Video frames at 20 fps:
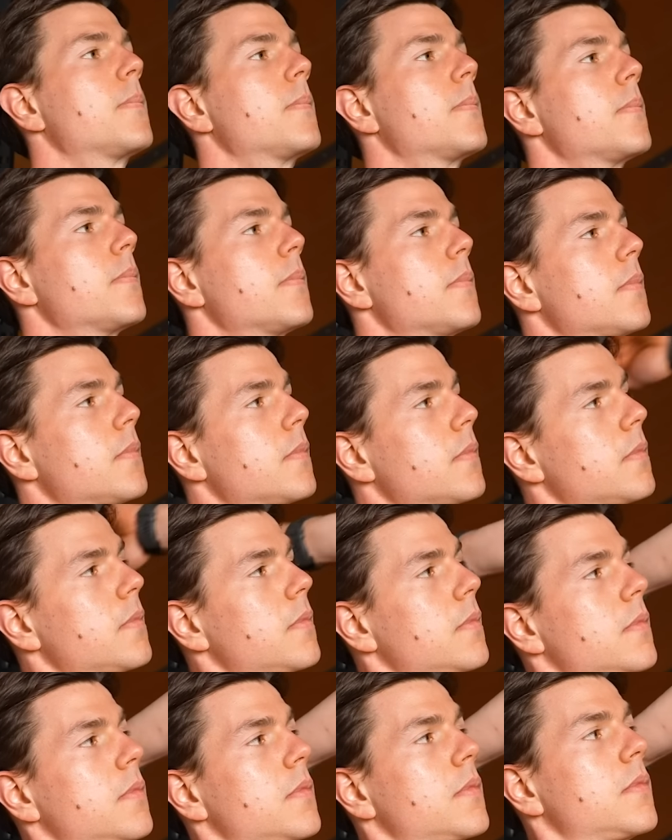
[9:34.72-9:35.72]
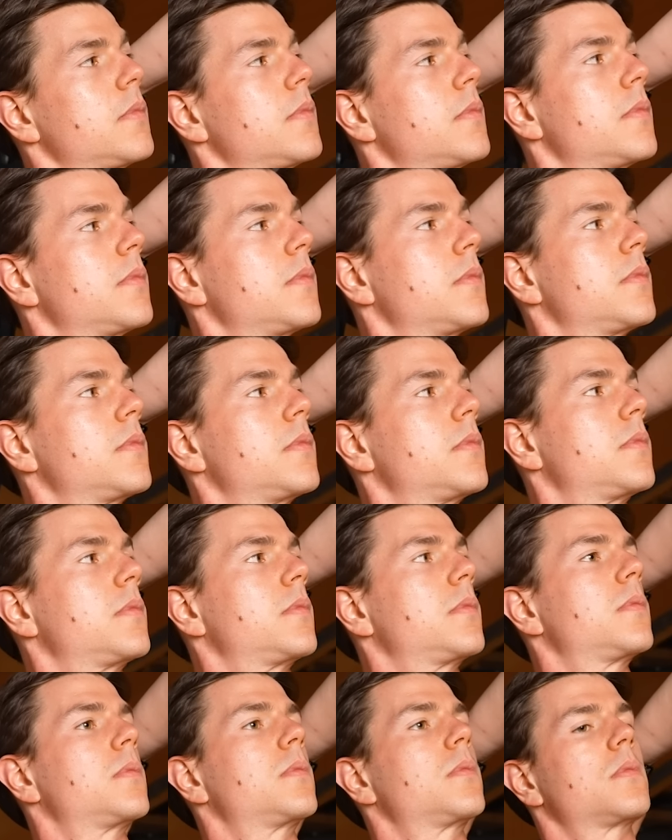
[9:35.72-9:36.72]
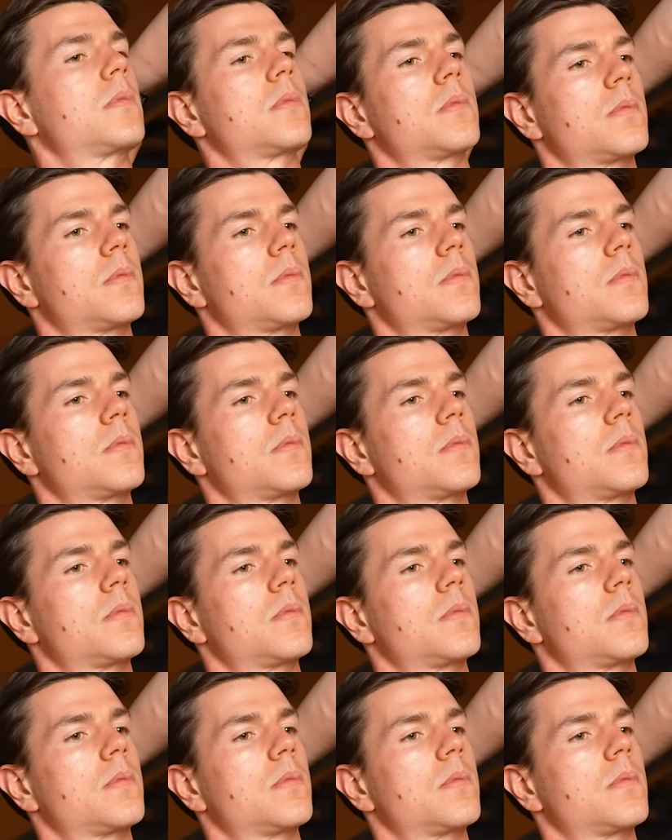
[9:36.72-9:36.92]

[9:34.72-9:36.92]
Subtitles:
to match the other, then